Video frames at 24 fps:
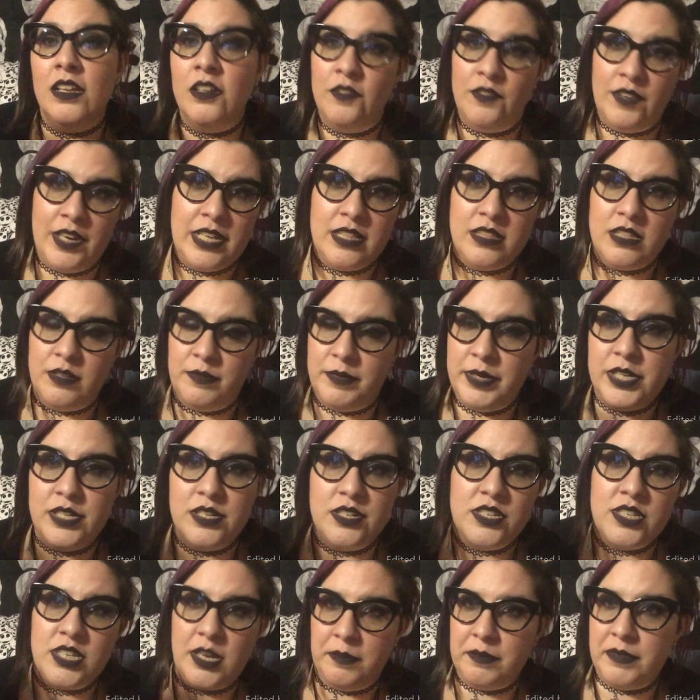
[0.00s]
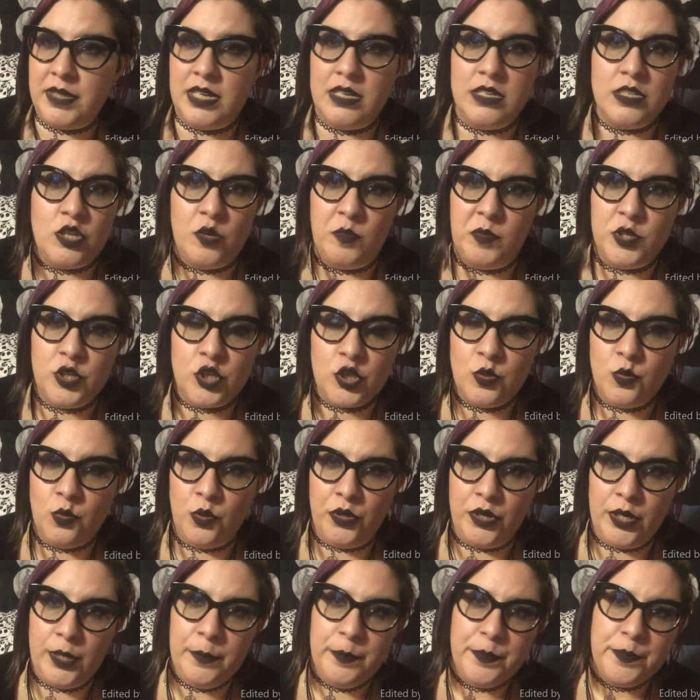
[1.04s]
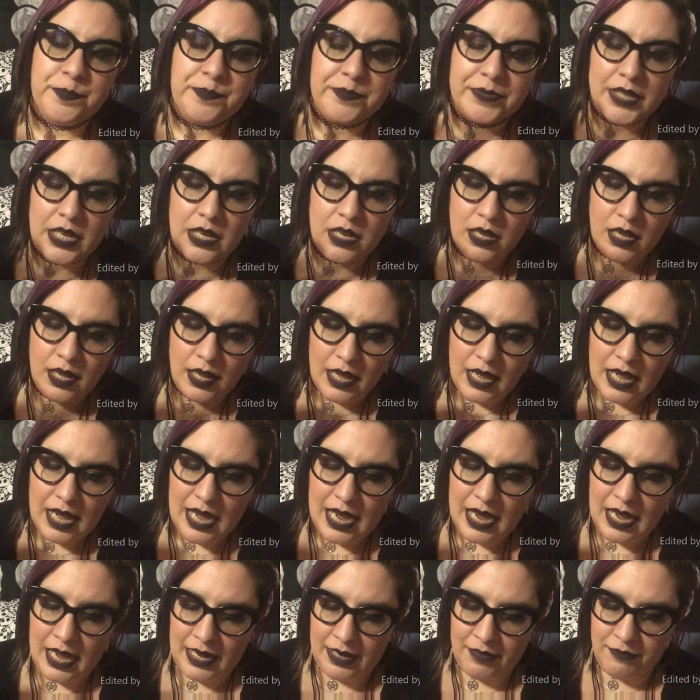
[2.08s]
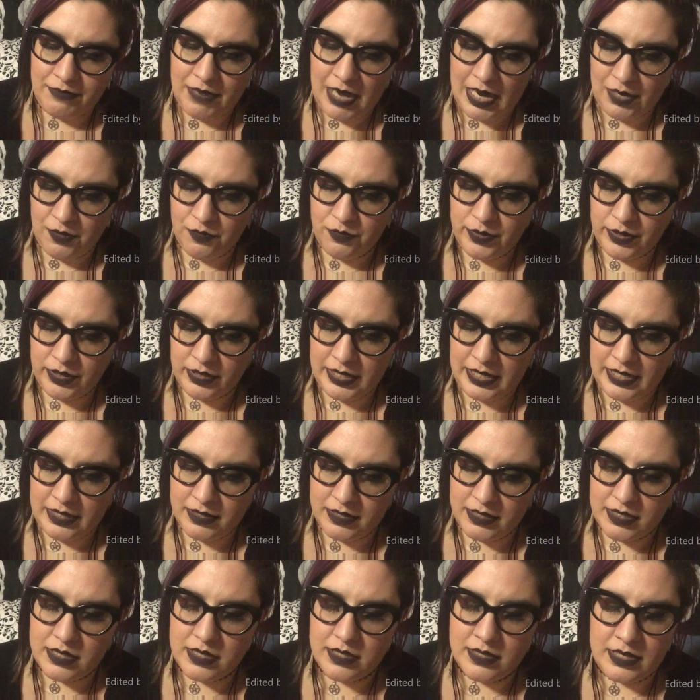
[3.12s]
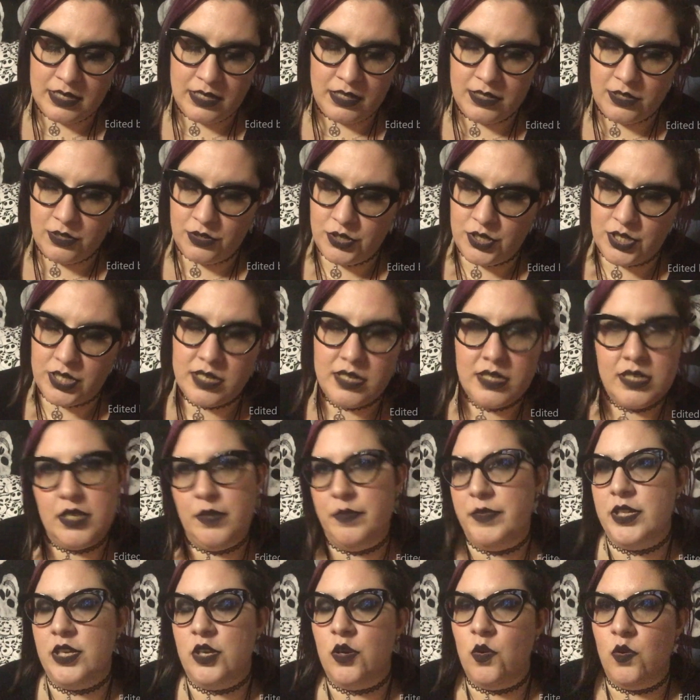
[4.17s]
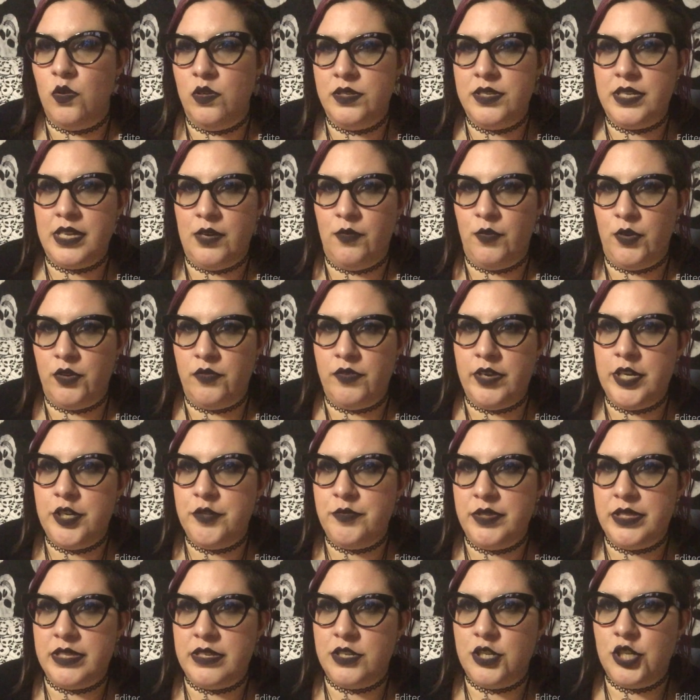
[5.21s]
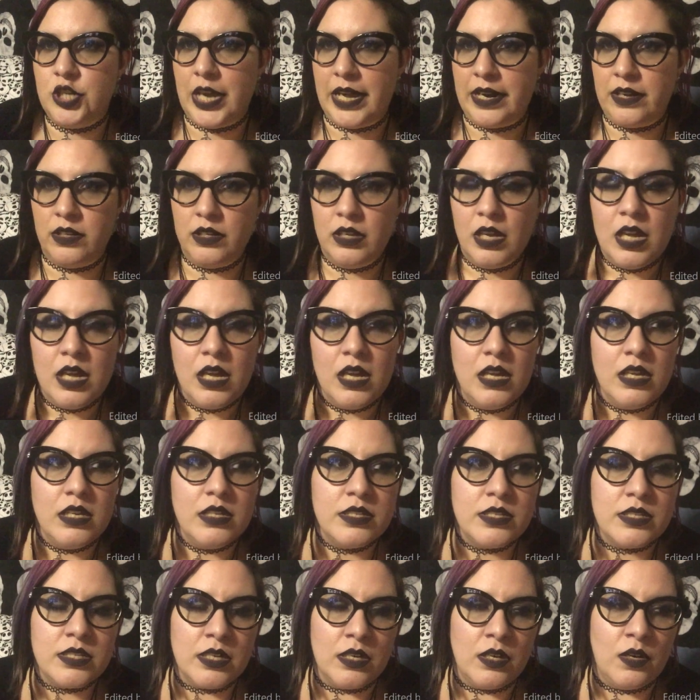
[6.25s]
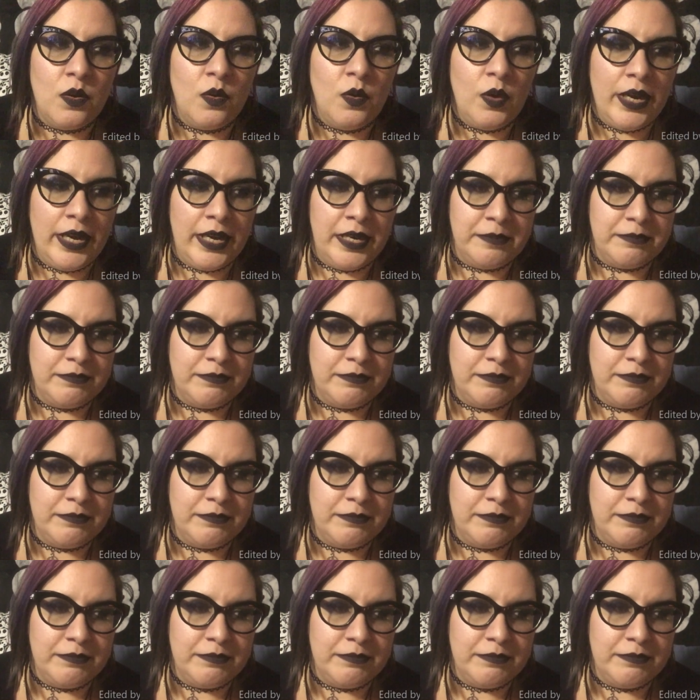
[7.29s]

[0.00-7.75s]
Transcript: elevate them into something so much cooler. I really, these are just some of the goals that I want to reach with this channel. So,